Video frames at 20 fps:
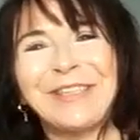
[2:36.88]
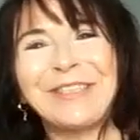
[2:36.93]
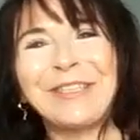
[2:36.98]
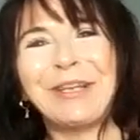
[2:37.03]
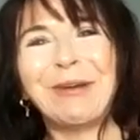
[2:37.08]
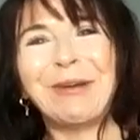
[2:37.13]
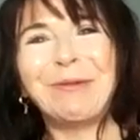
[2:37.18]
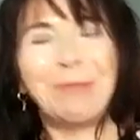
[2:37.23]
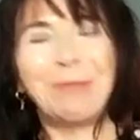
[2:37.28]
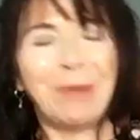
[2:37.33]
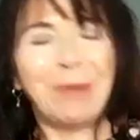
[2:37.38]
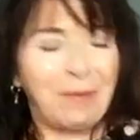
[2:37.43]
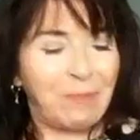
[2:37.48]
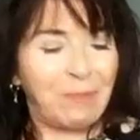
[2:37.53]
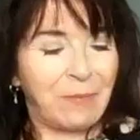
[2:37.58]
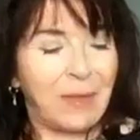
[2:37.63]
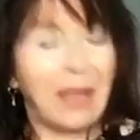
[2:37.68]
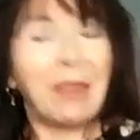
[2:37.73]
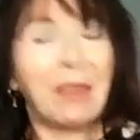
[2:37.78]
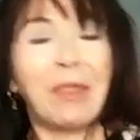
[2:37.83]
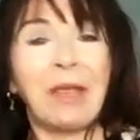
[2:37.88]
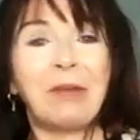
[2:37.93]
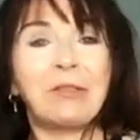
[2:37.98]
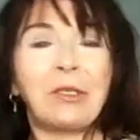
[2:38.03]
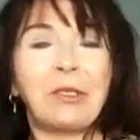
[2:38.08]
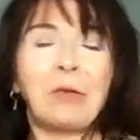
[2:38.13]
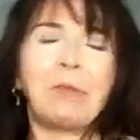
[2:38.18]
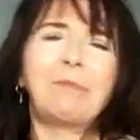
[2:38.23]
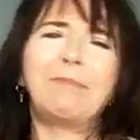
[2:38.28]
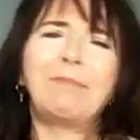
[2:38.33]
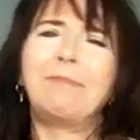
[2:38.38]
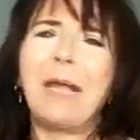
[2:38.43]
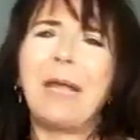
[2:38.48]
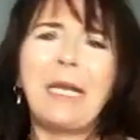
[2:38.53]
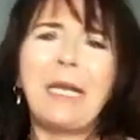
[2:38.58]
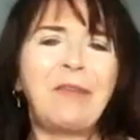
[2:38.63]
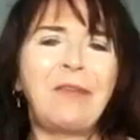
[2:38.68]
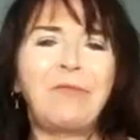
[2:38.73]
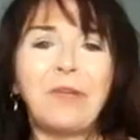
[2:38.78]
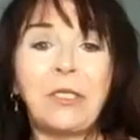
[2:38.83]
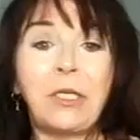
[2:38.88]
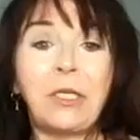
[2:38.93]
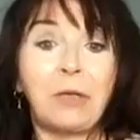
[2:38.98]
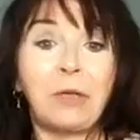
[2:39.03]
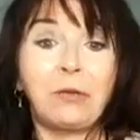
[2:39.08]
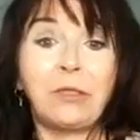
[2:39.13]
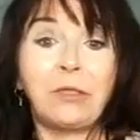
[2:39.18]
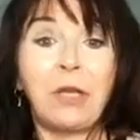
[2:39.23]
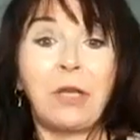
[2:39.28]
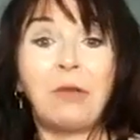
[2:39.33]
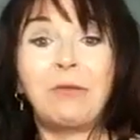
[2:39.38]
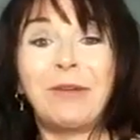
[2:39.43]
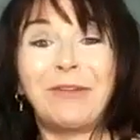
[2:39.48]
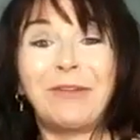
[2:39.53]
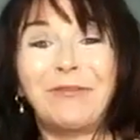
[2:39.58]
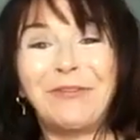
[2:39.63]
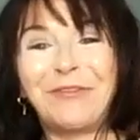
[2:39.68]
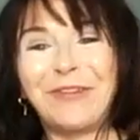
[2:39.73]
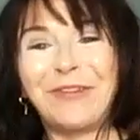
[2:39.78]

So um, there's many videos that you can